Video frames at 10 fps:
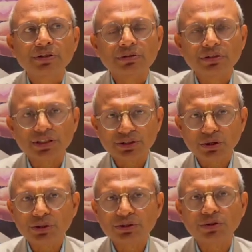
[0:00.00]
So this is
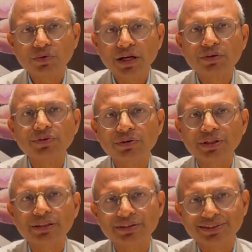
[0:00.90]
also one of
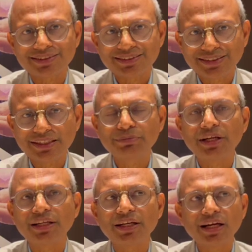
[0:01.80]
our theme
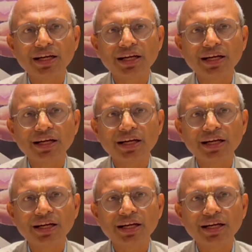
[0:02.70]
area,